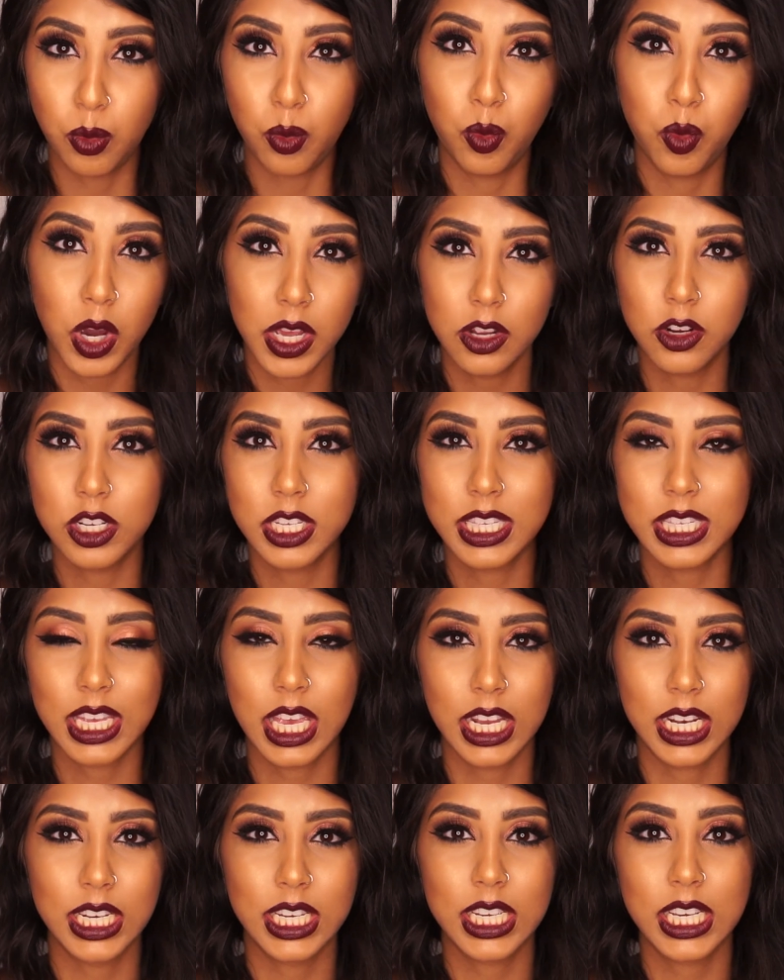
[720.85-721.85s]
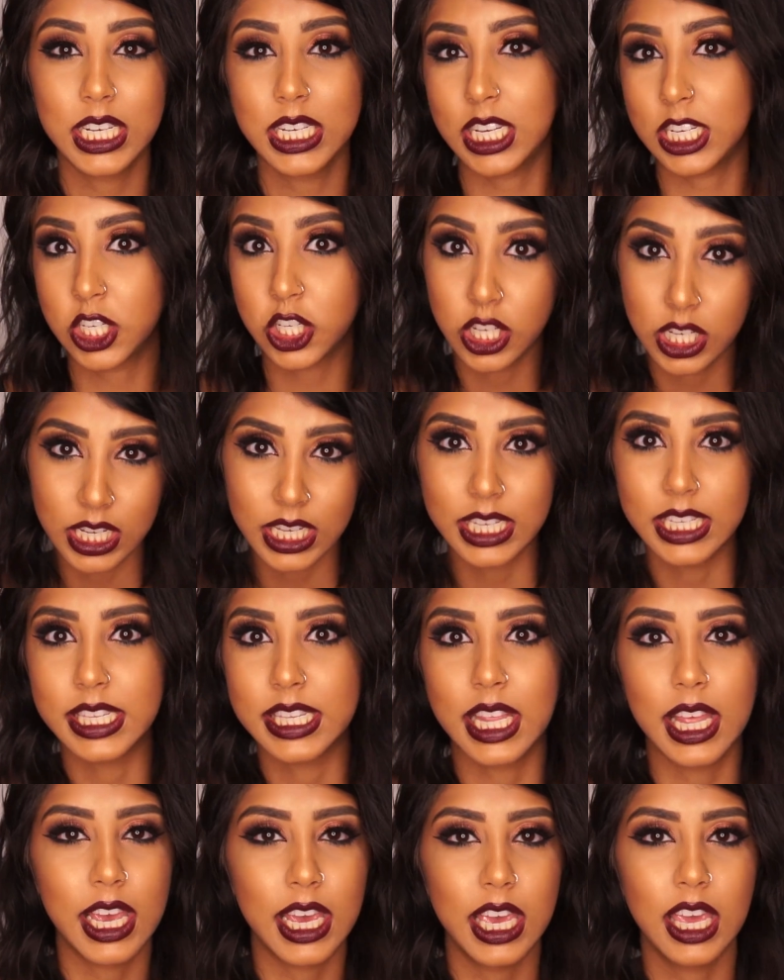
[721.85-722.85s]
what your skin condition is
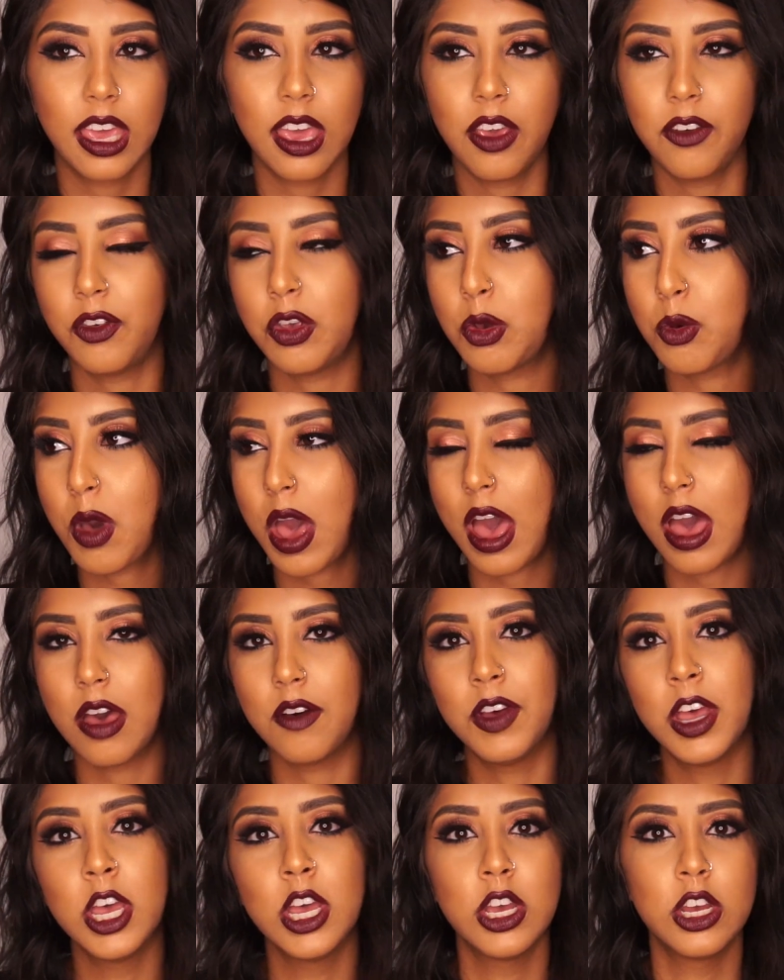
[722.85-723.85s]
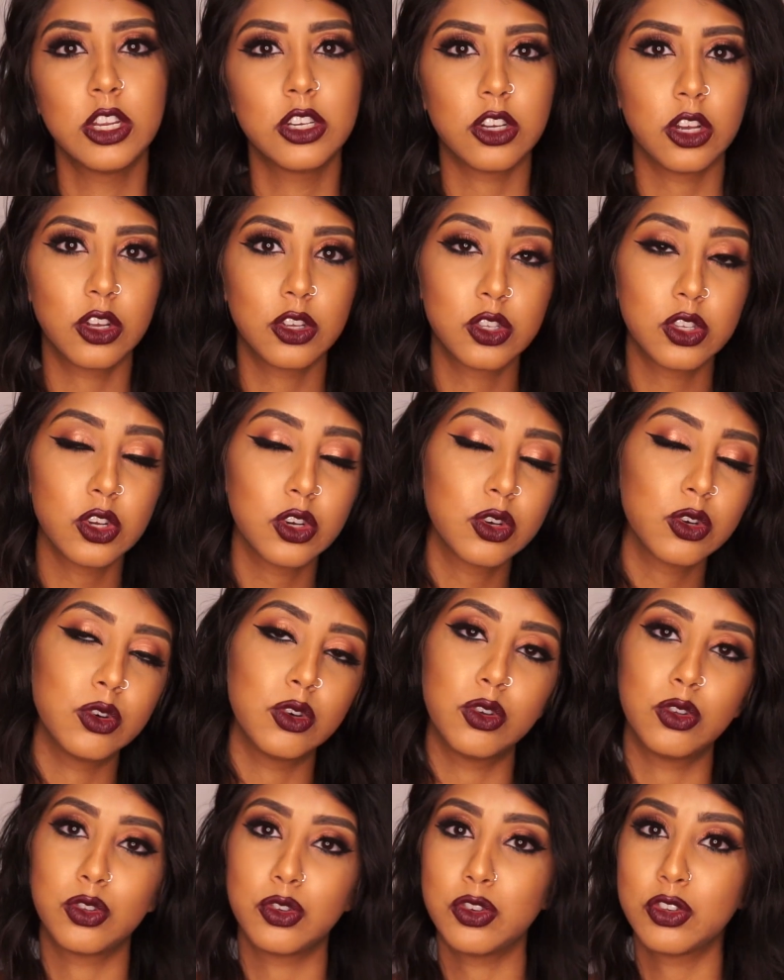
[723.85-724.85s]
like. If you have dark
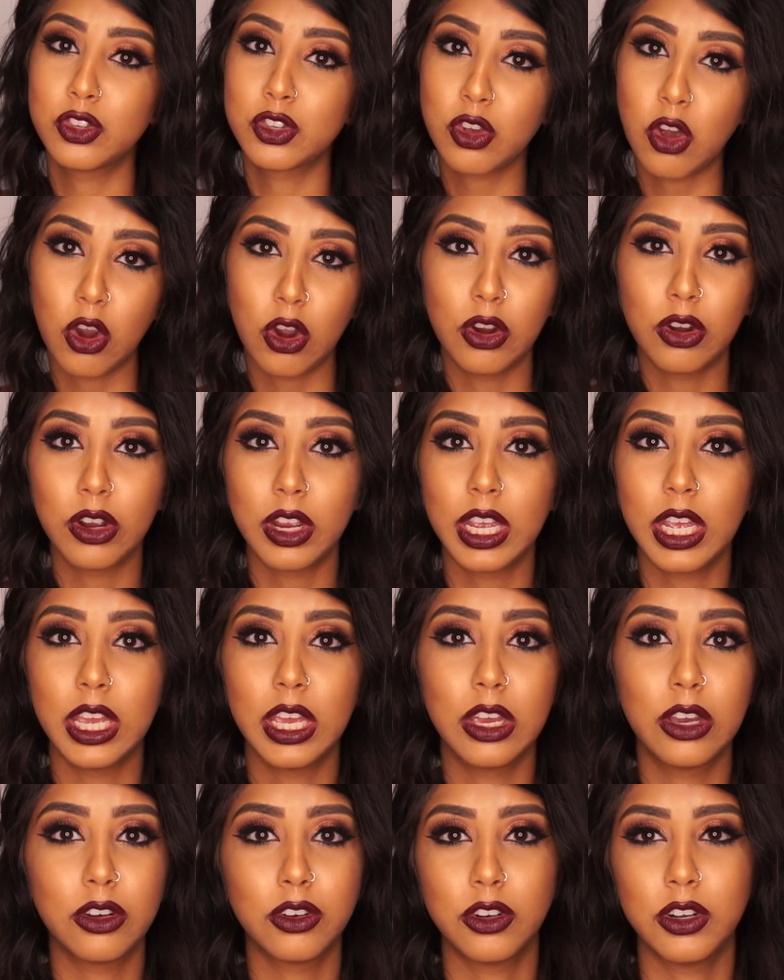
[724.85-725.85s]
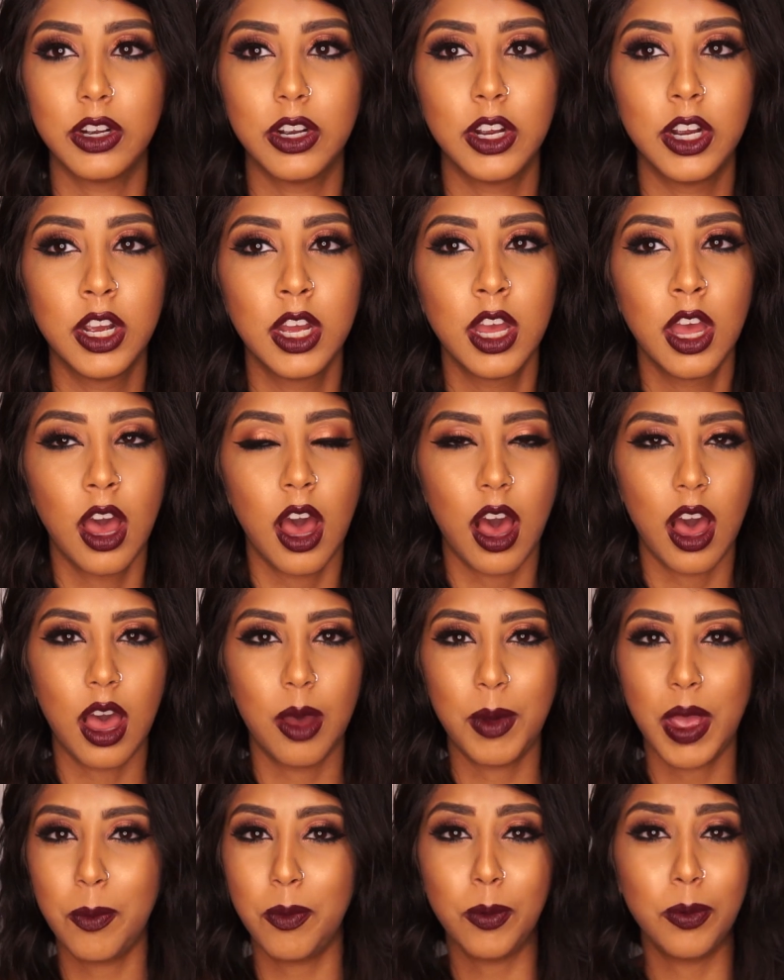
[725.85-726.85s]
circles or scarring or
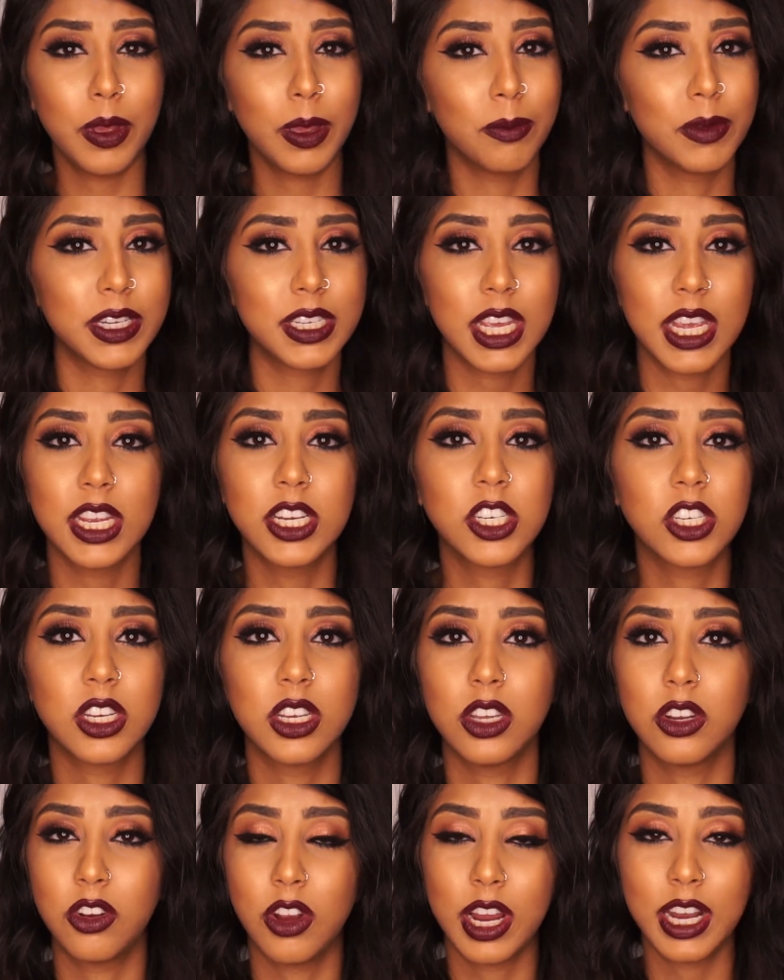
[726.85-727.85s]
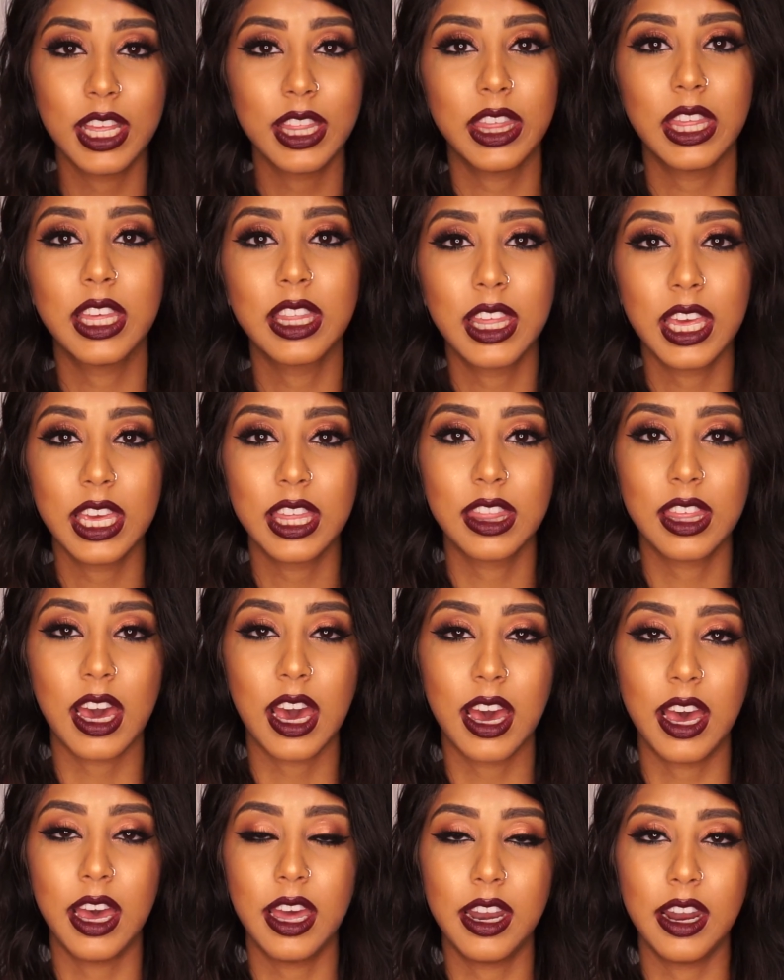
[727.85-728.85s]
hyperpigmentation or anything like
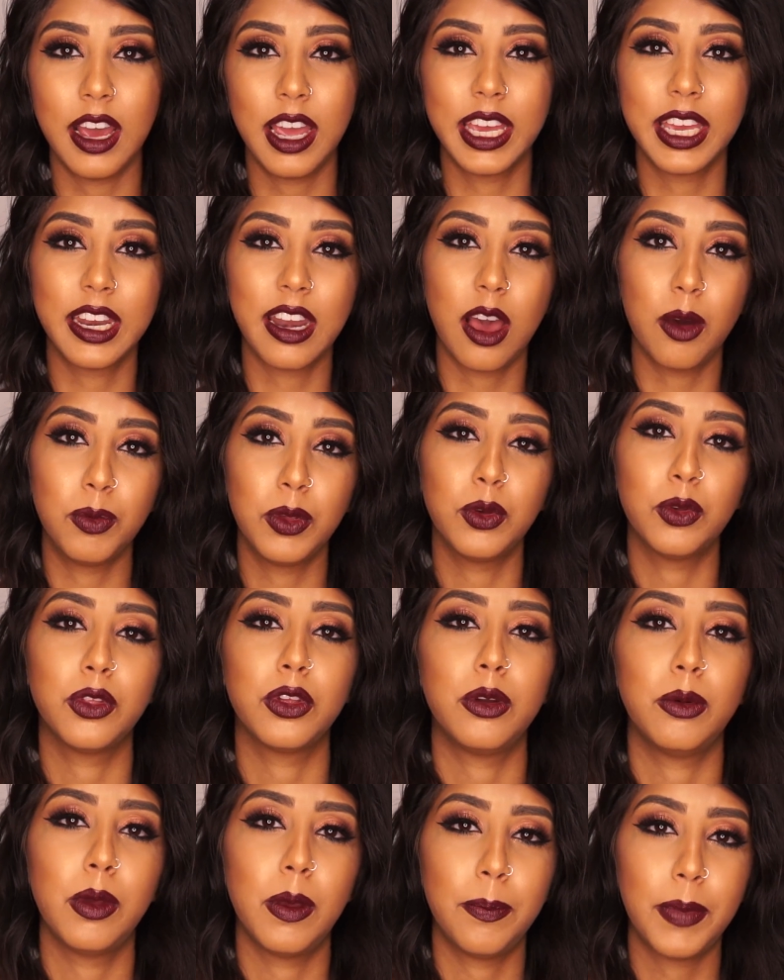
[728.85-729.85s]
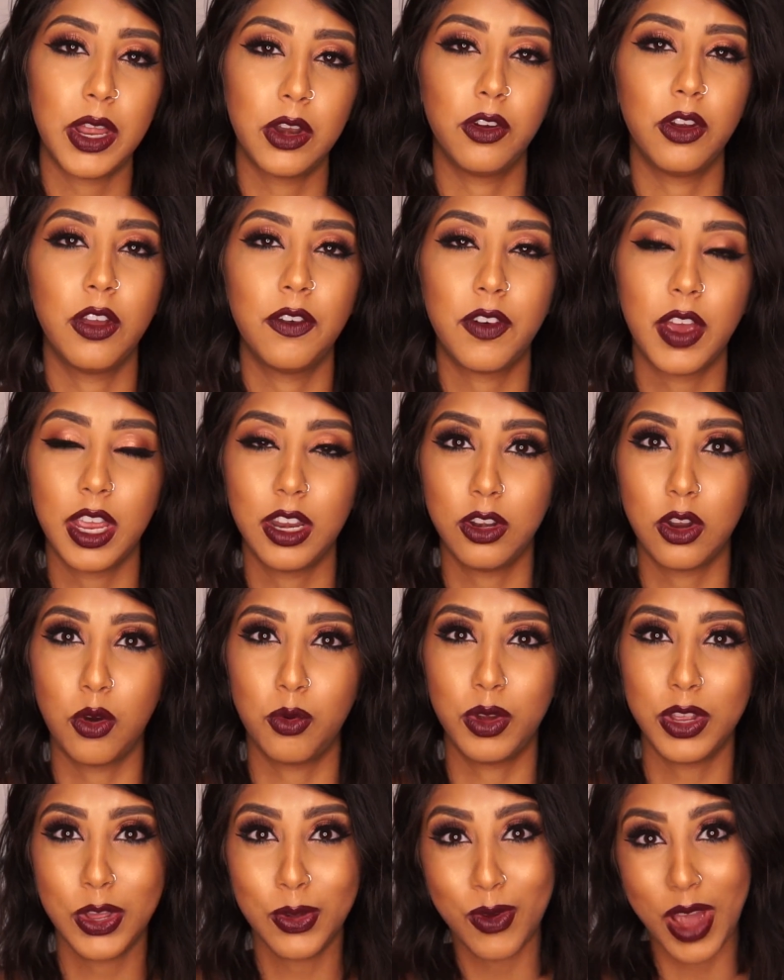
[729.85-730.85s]
that, I can help you a little bit better if I know
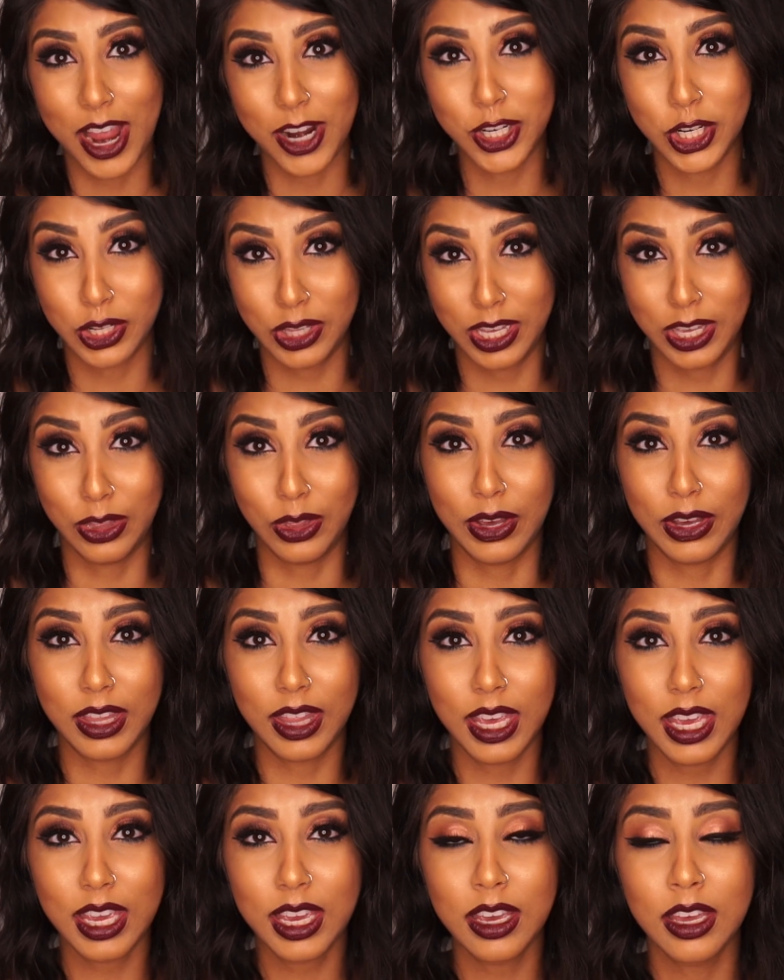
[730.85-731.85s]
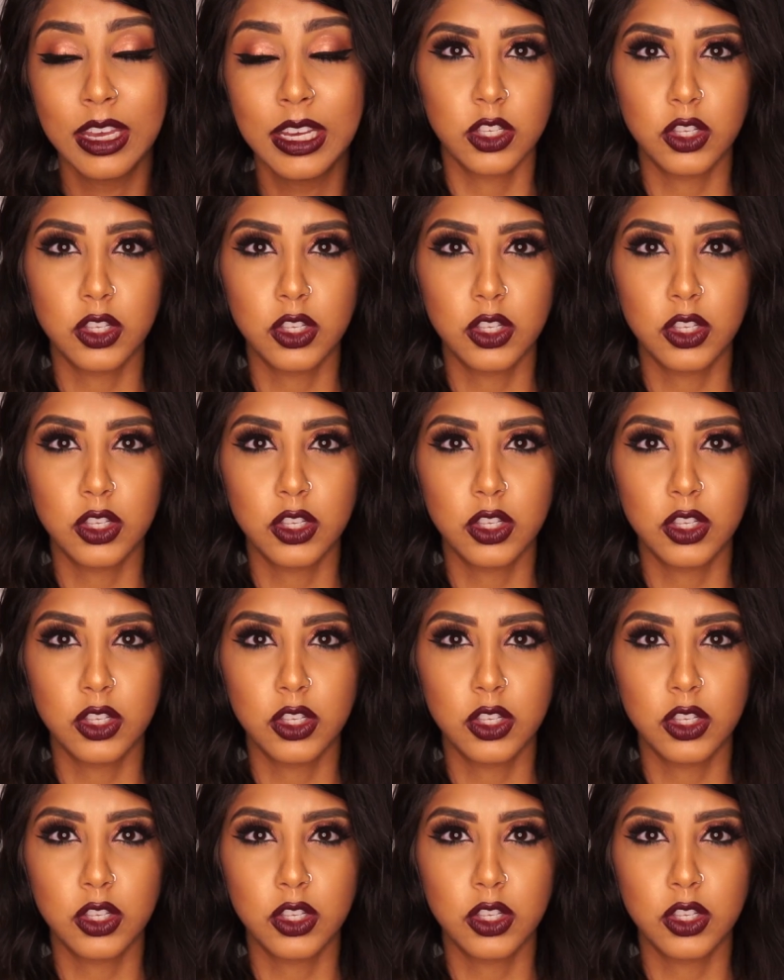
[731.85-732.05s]
what you actually look like.